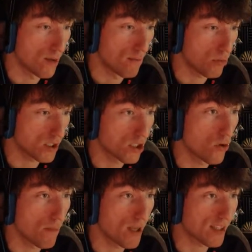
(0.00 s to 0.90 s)
Press Q
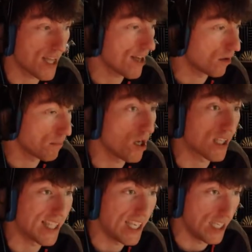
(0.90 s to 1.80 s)
to pick that up. A
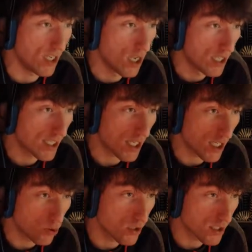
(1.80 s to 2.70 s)
key. Can I
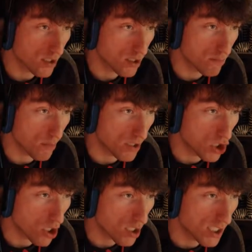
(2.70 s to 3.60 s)
use this? Maybe
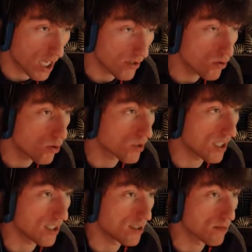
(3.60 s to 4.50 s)
chug it? I don't know what
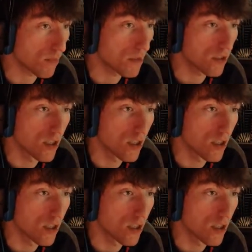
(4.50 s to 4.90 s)
that is. Maybe